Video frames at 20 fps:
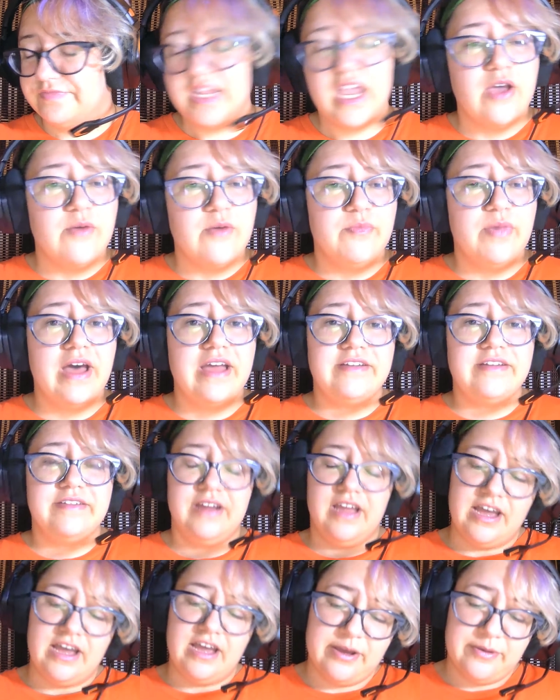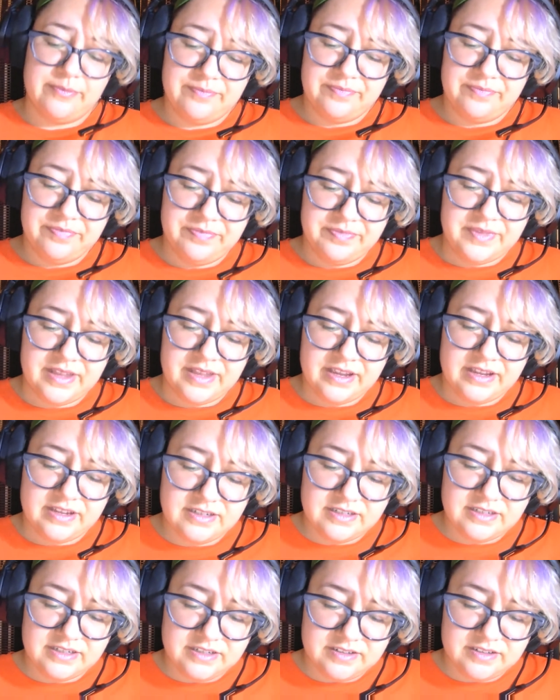but I
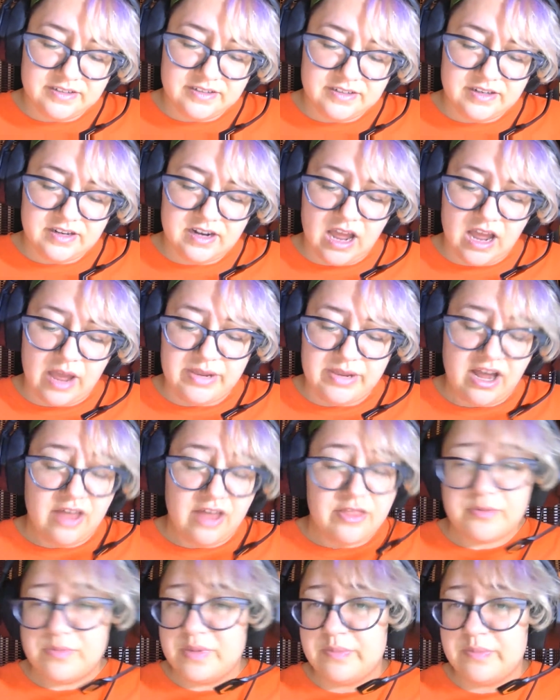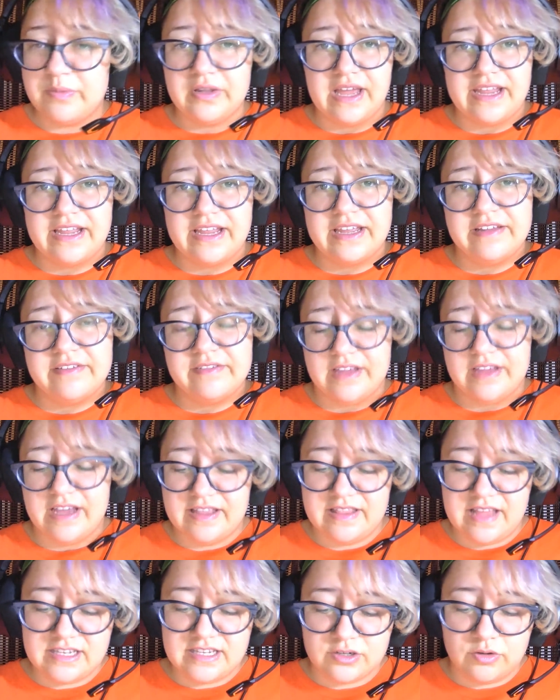mean other people like it
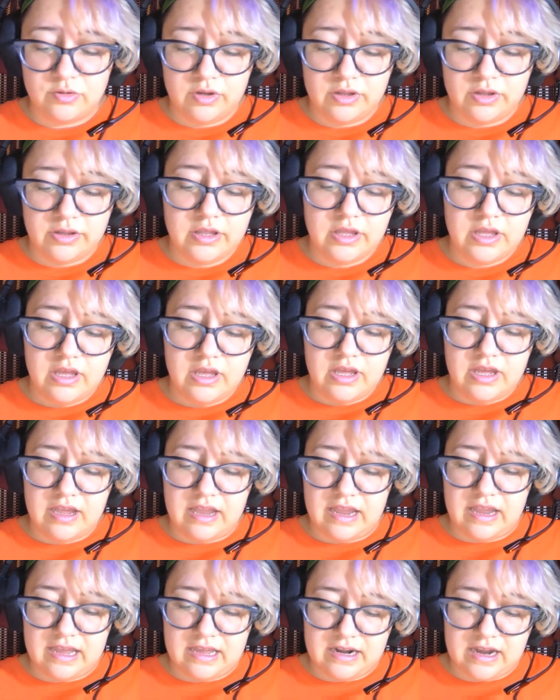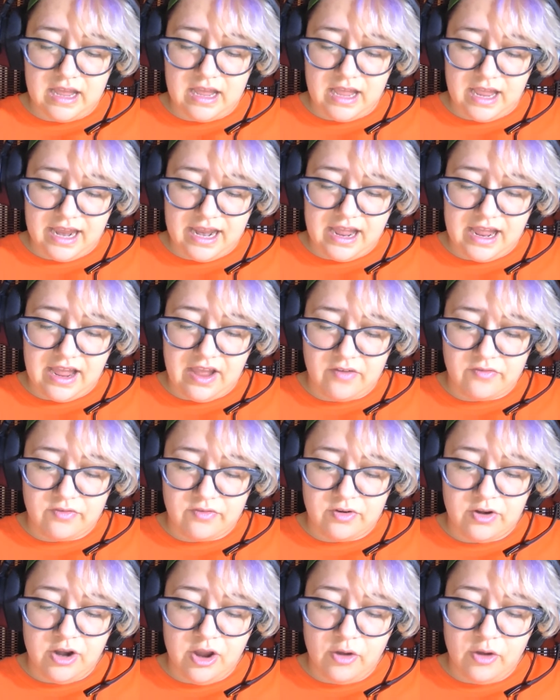and that's cool and I have
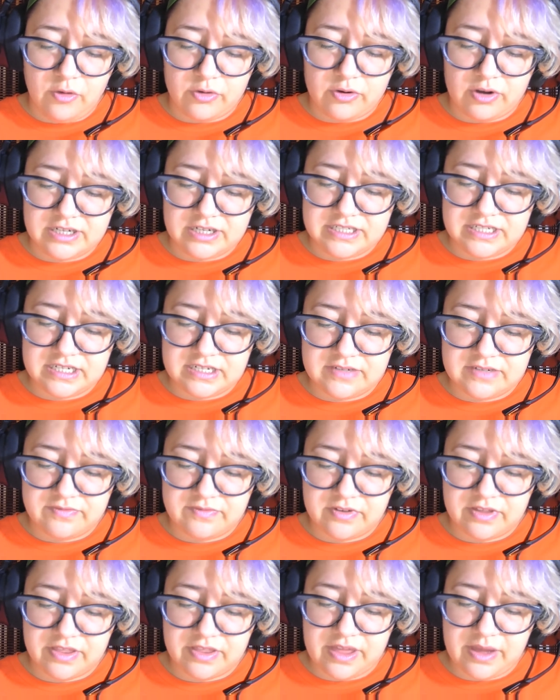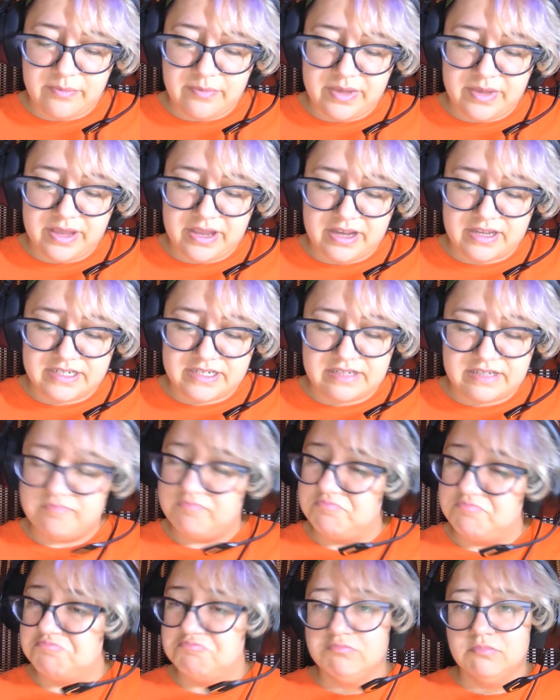no criticism for them because
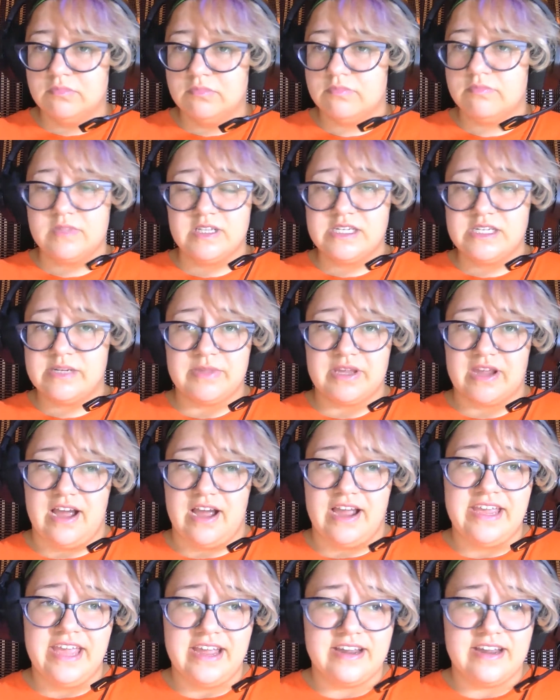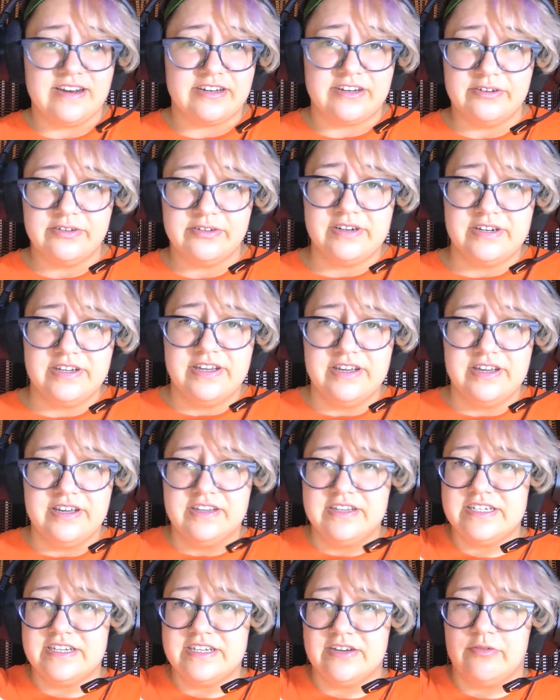it's something I can't do.
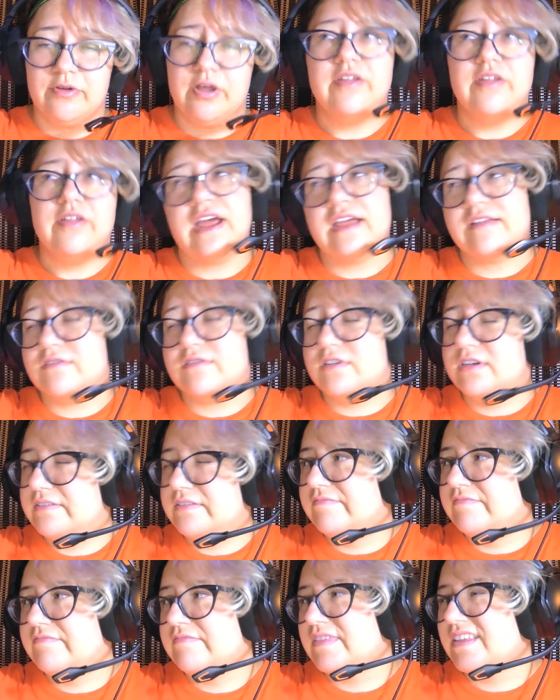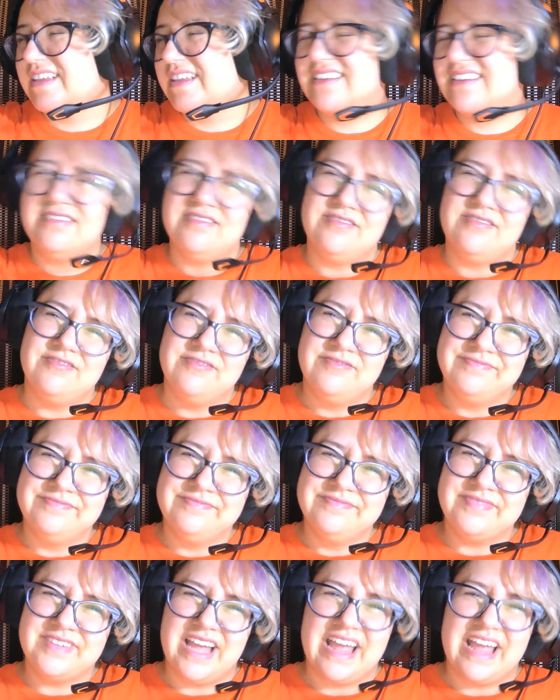So, well,
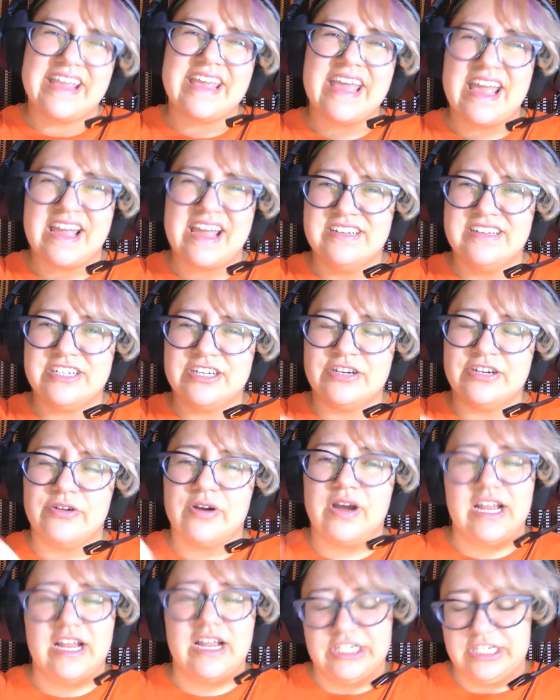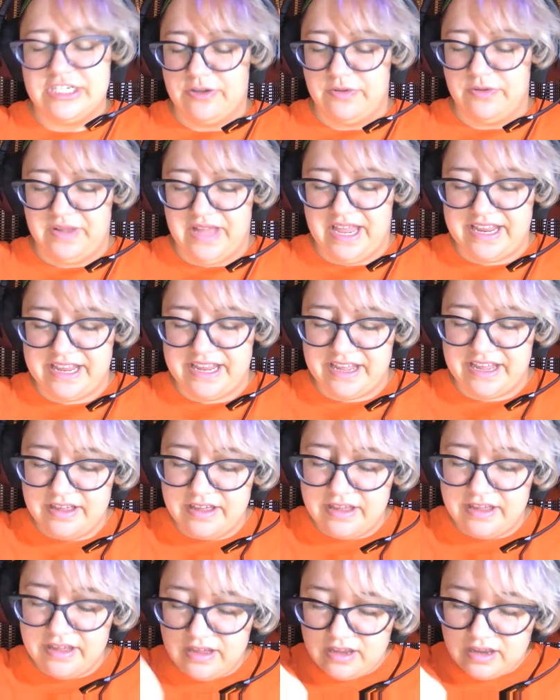I can do, I just don't like it.
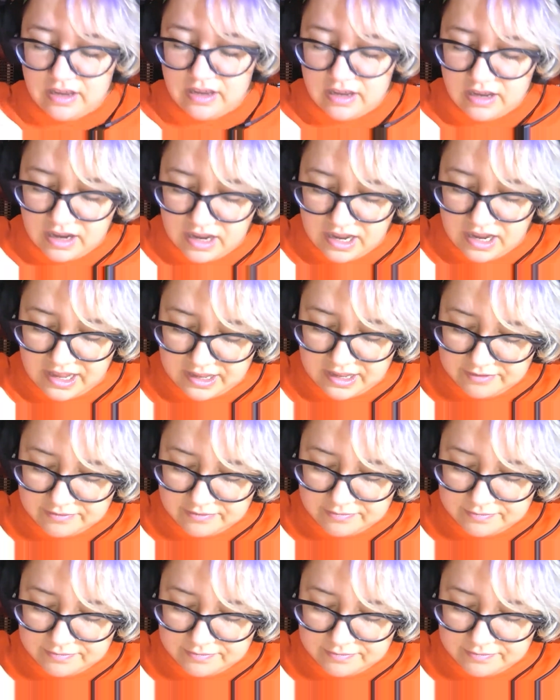I